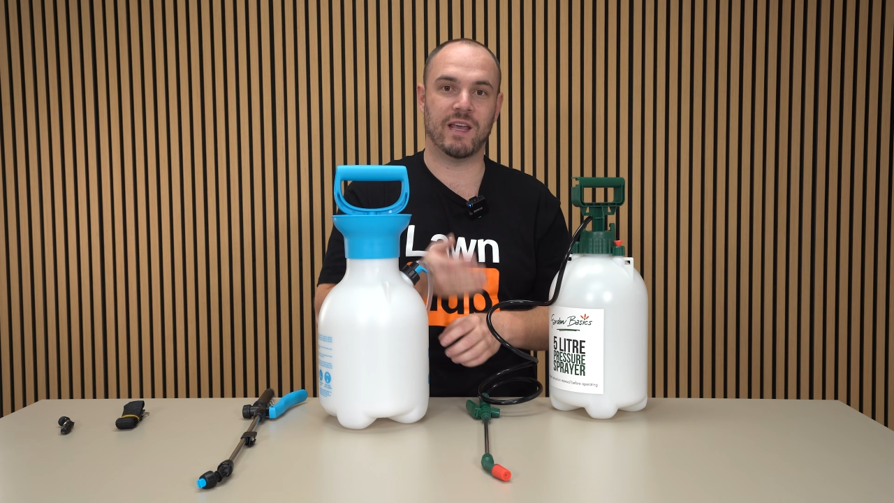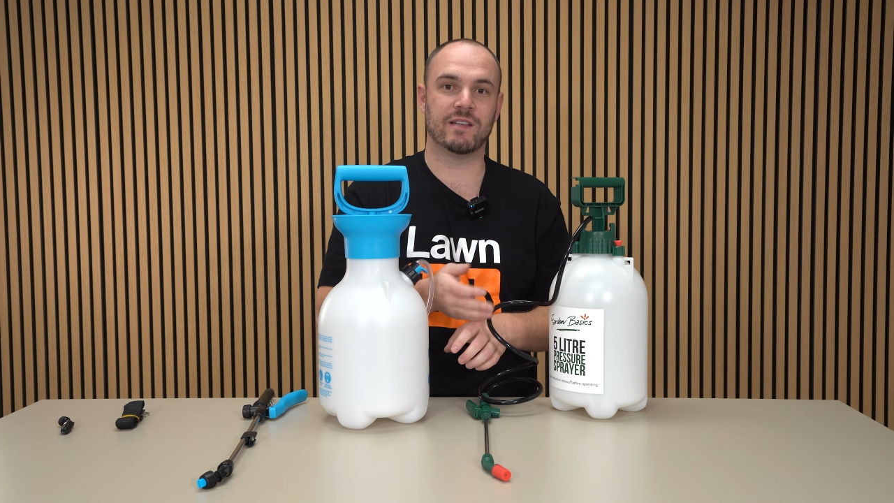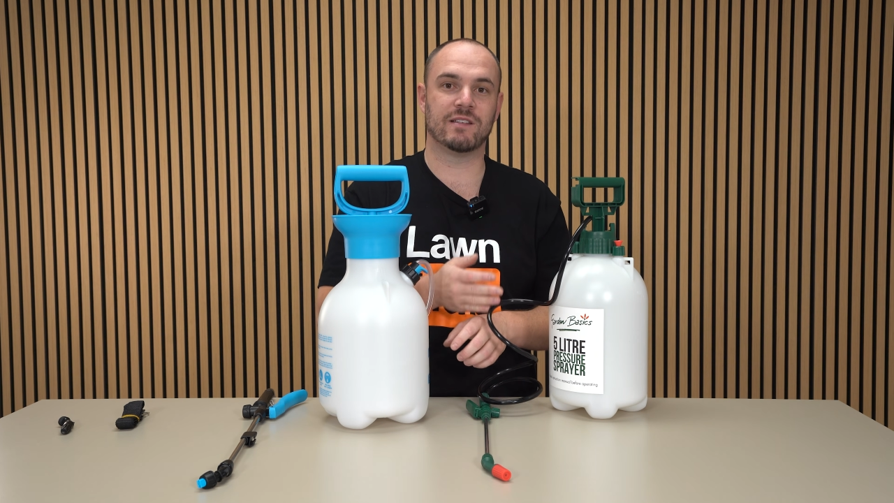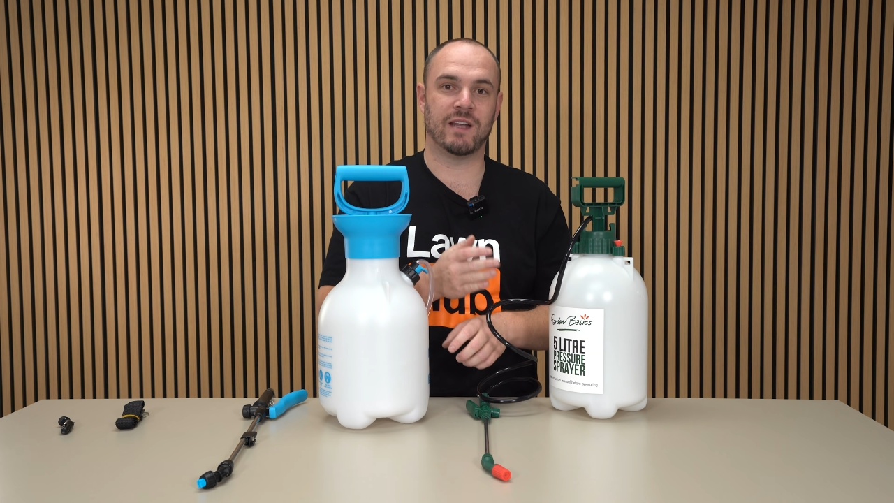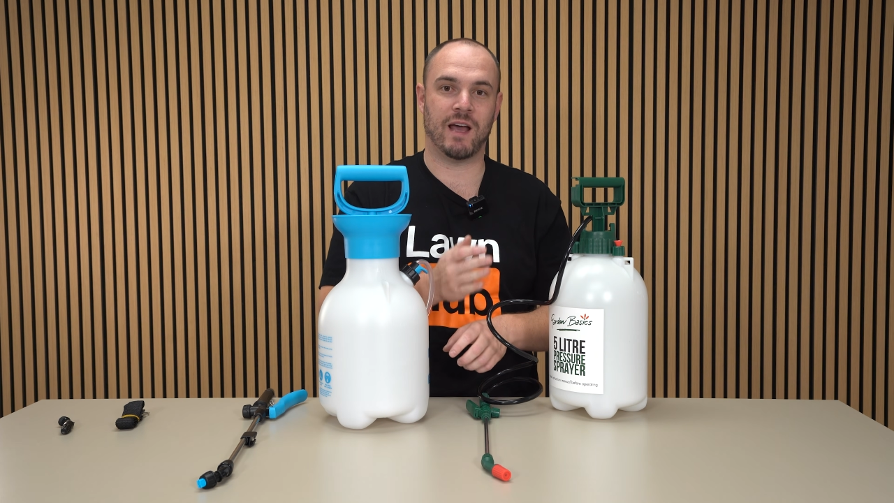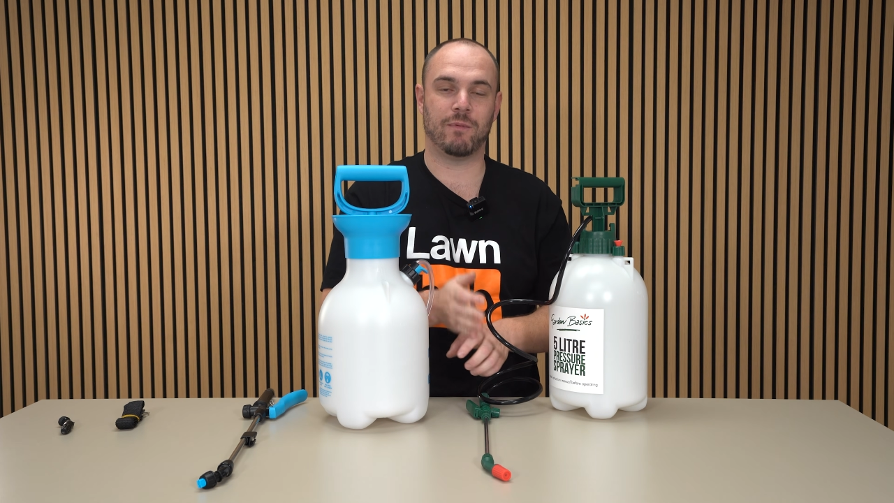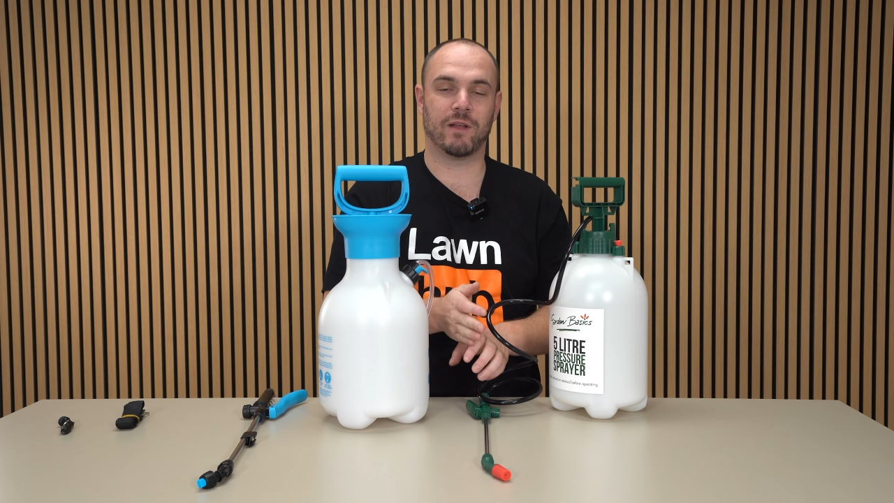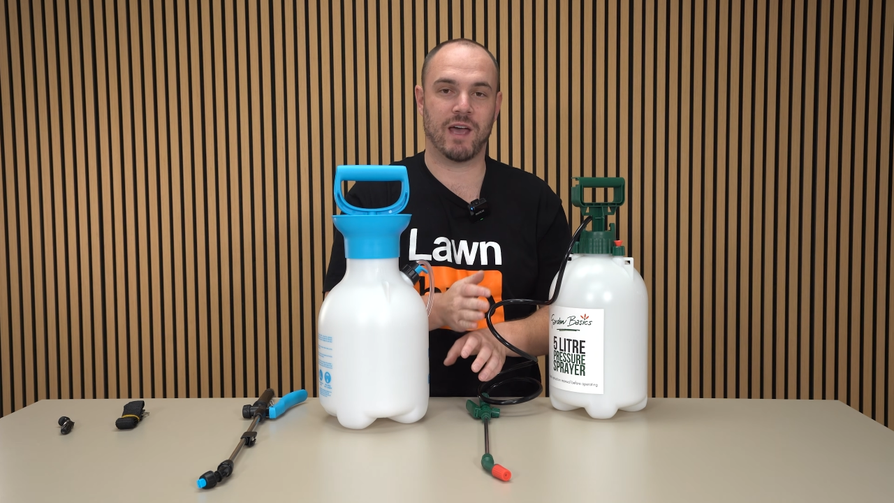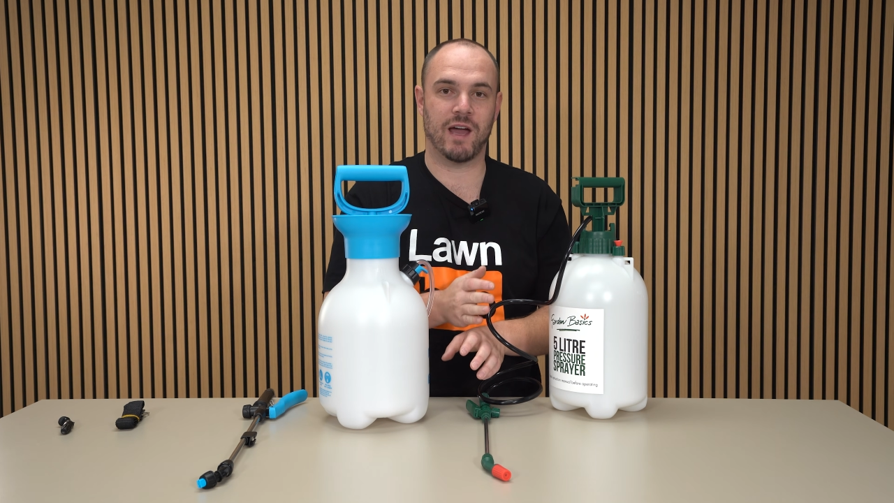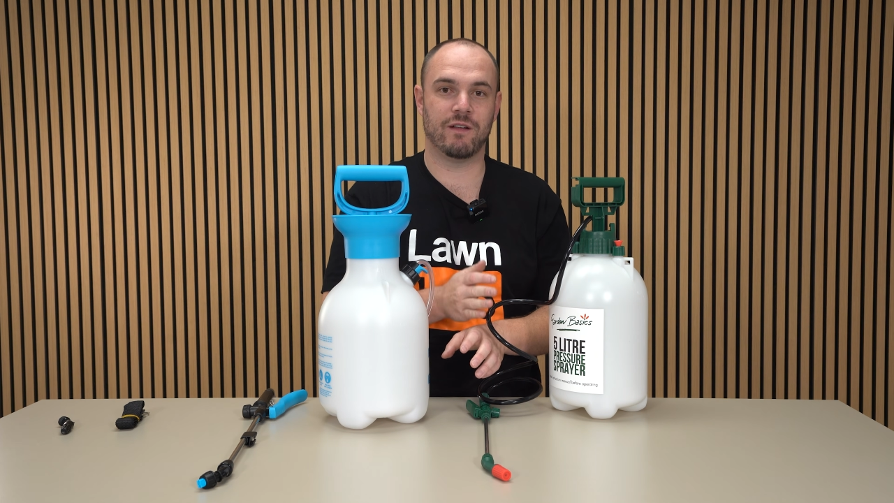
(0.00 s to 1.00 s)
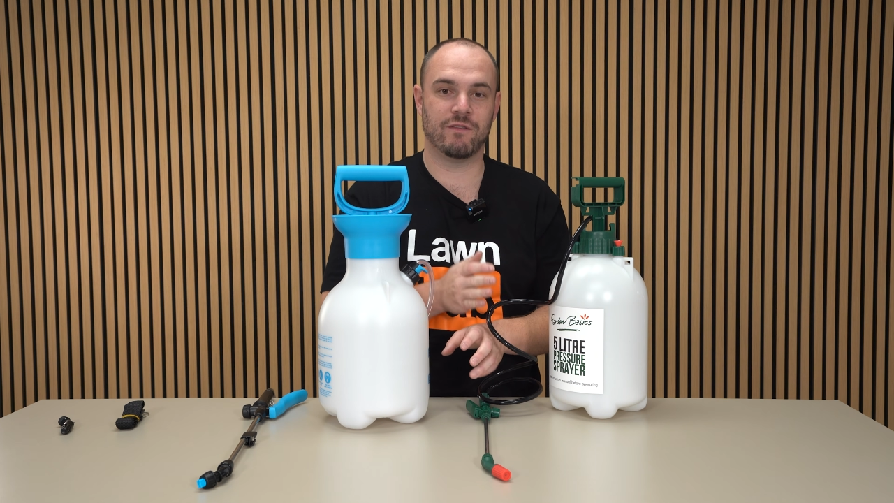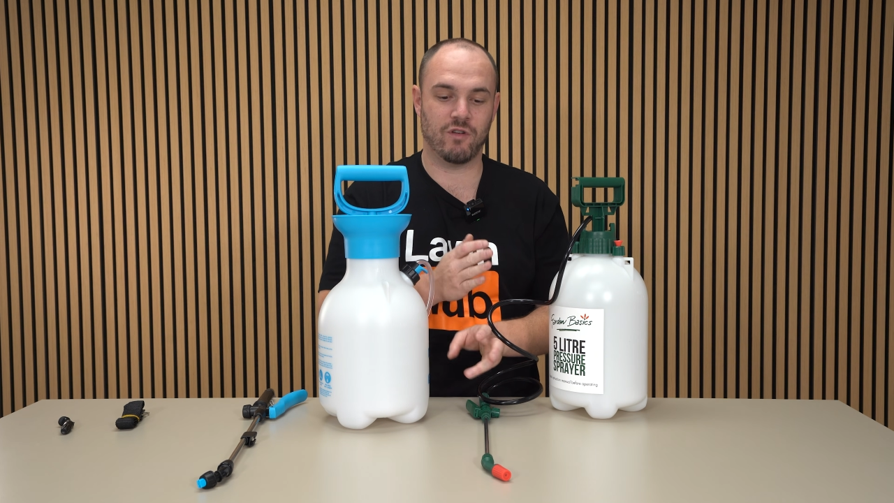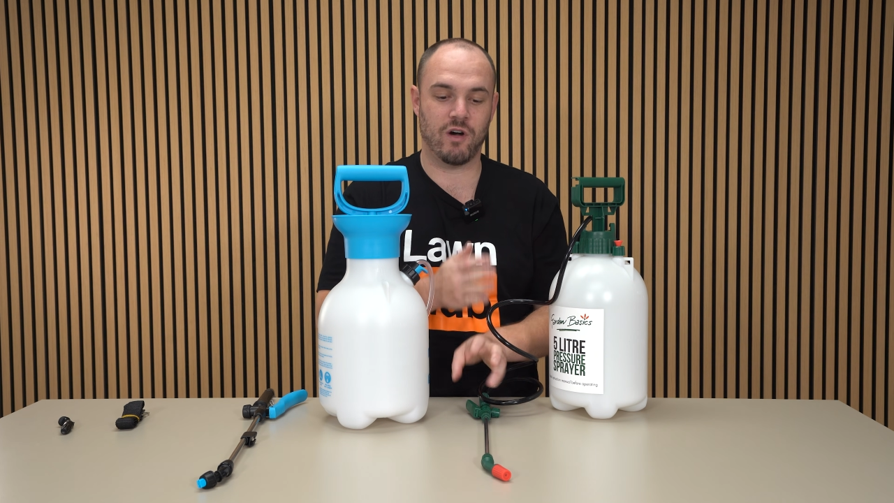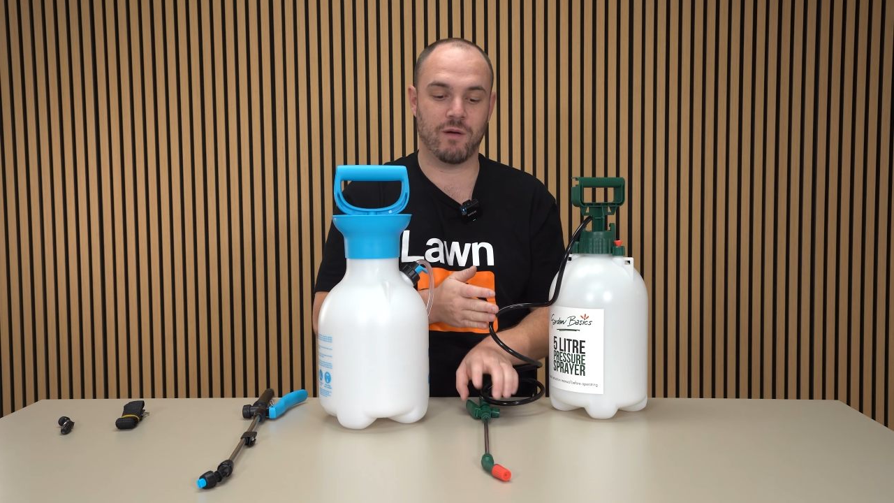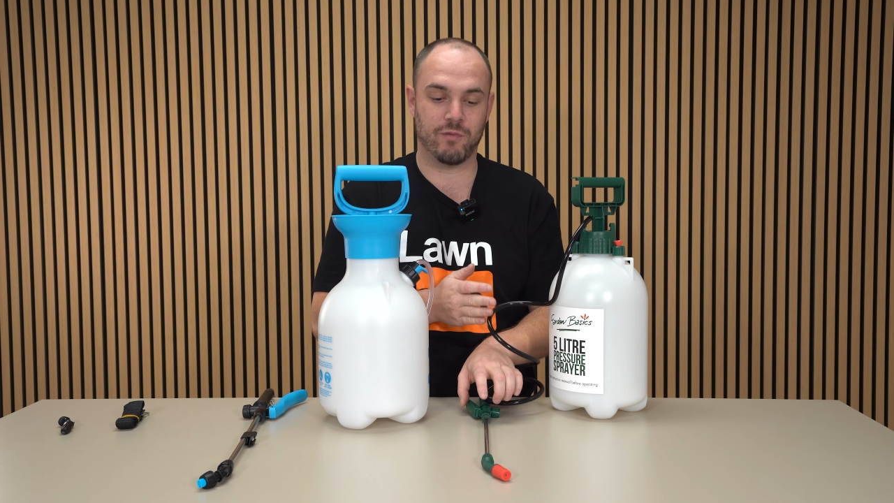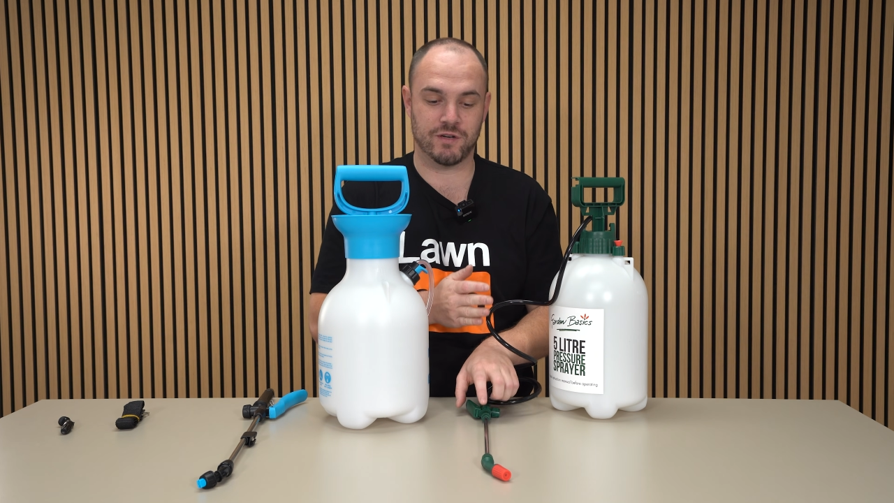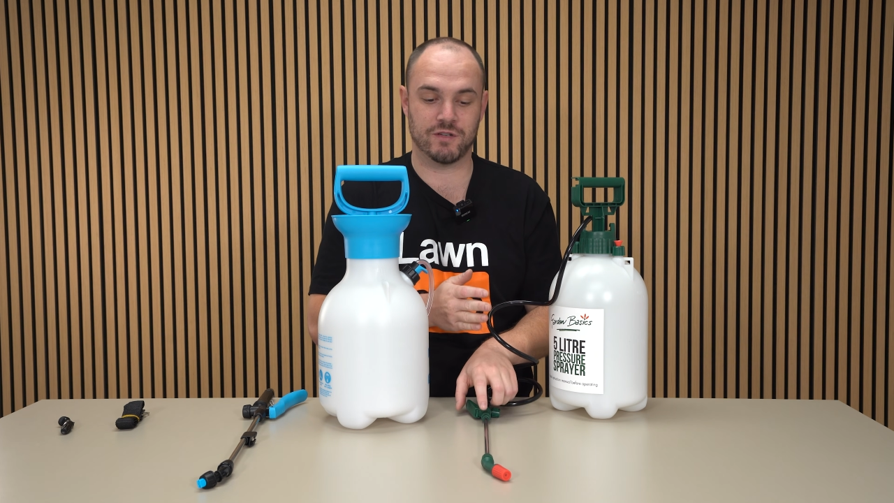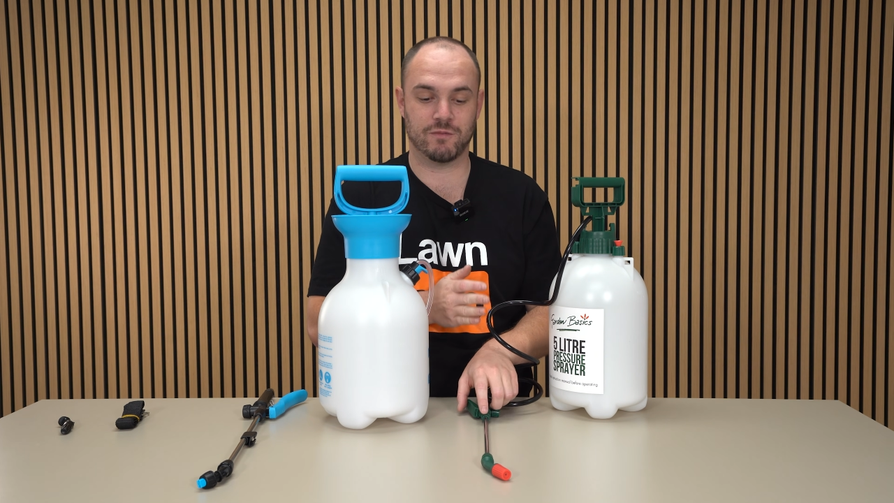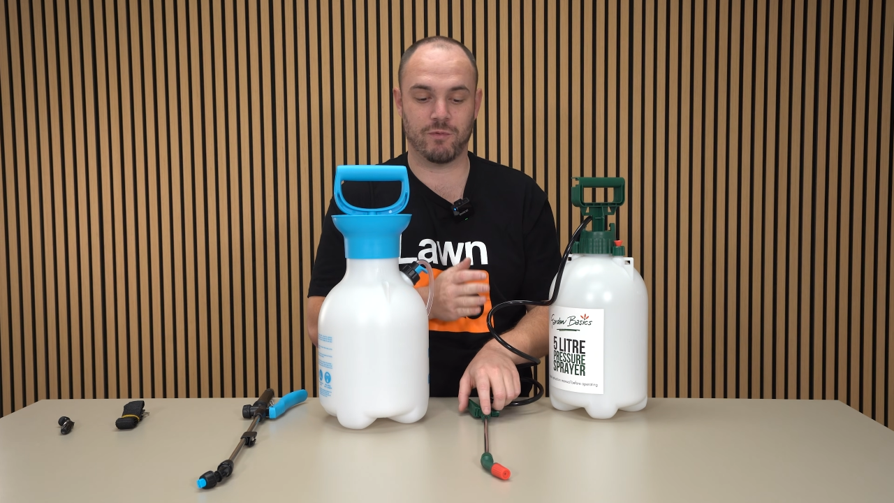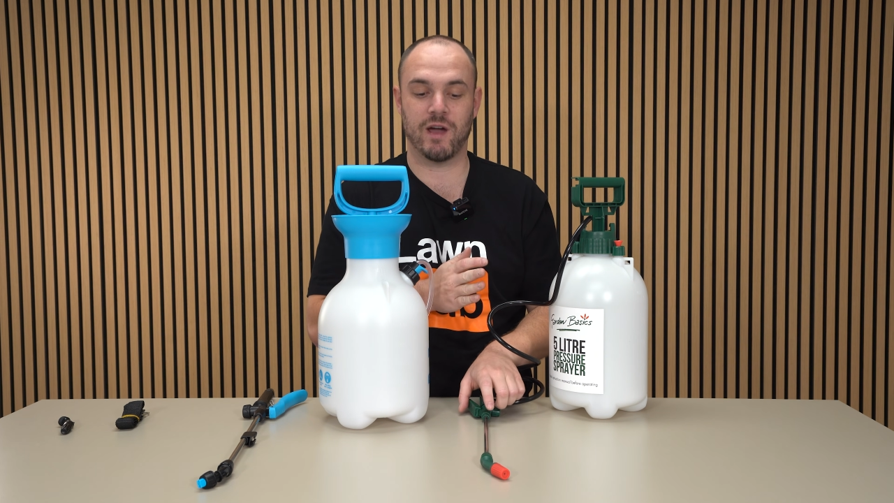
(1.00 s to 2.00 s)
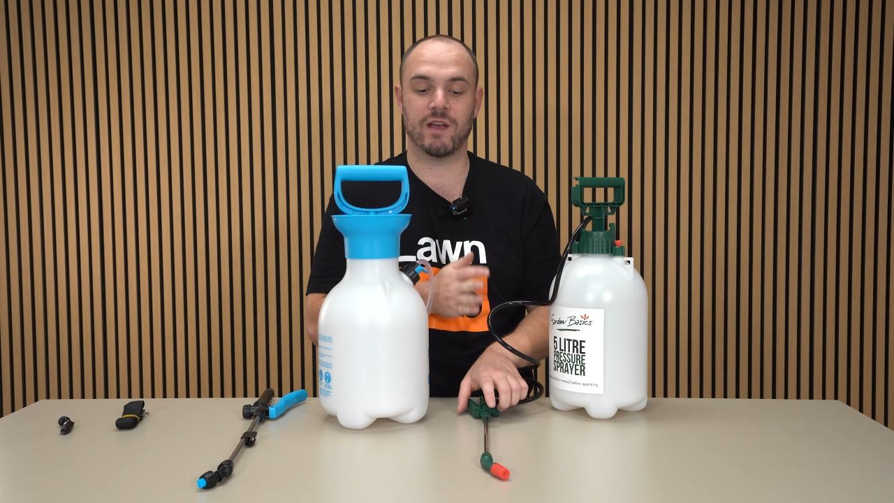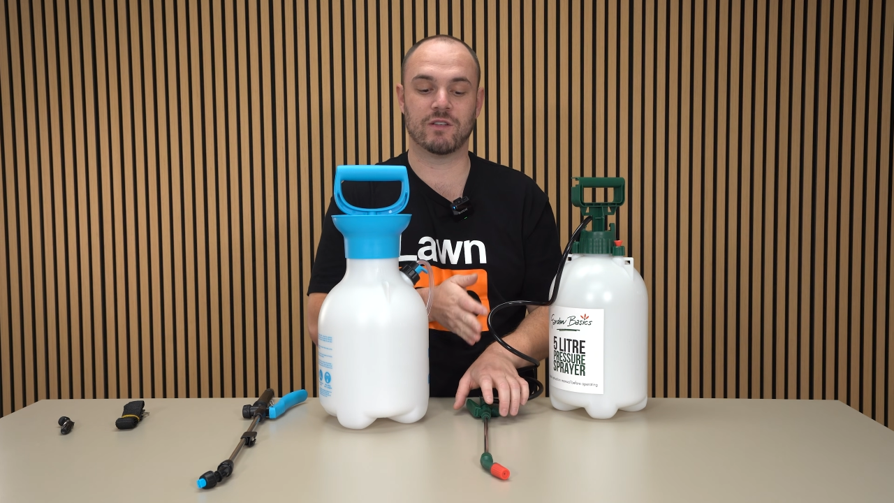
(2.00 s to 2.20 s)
is an applicator via pressure sprayer.